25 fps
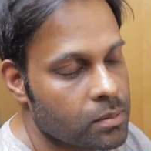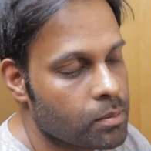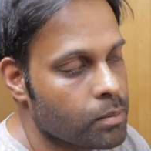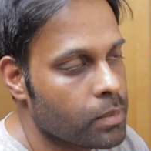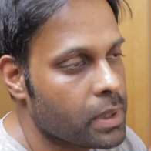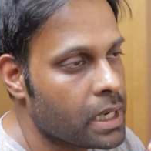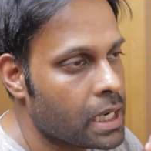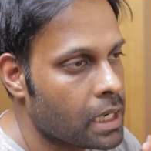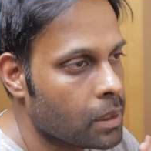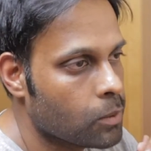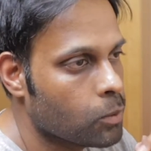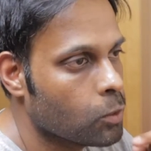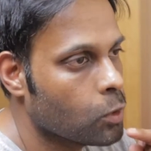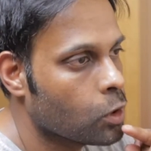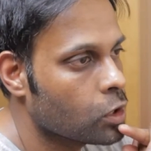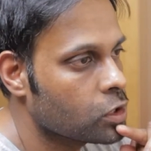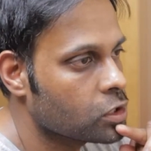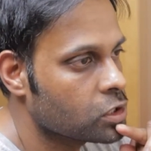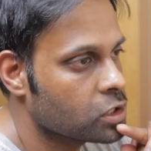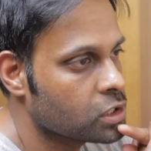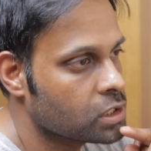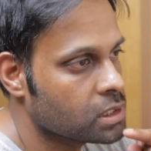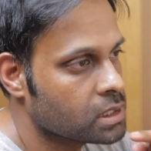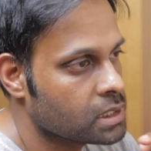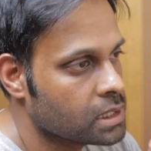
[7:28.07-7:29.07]
a bad
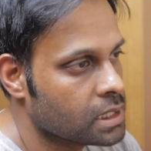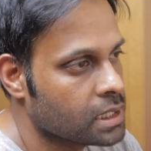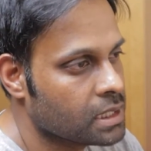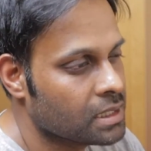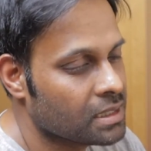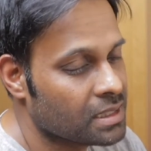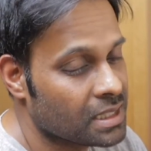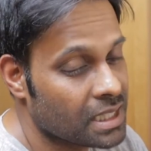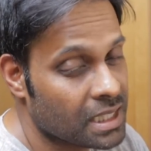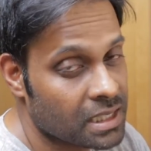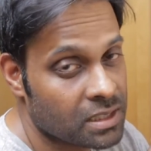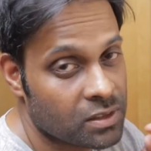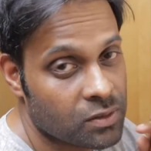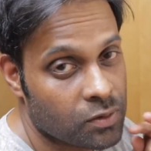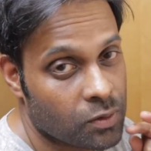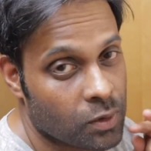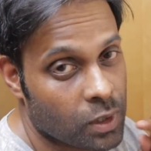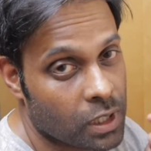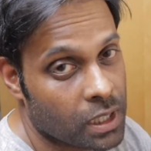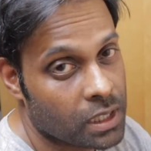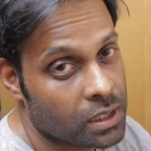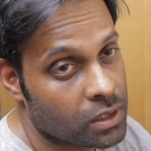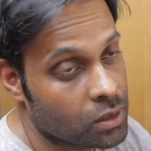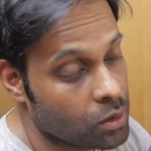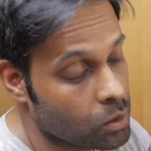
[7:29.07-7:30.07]
watch, and that's
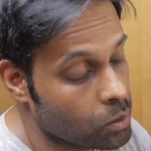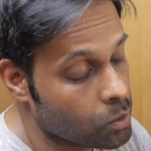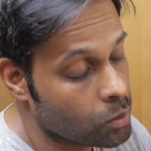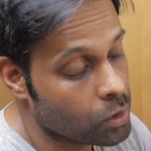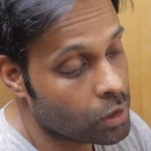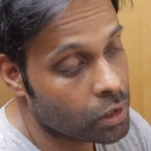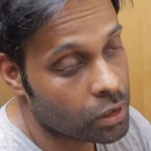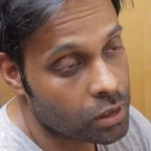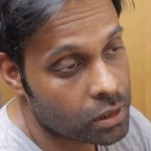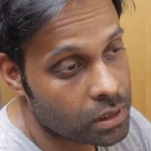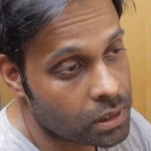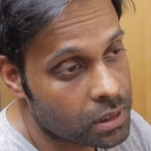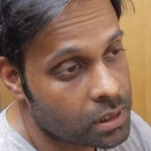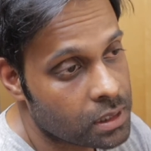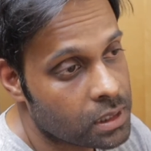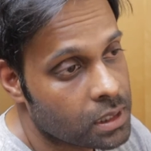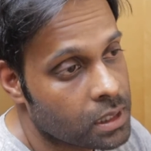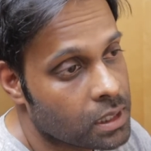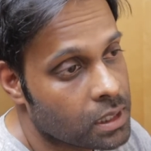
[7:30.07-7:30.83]
what I don't want.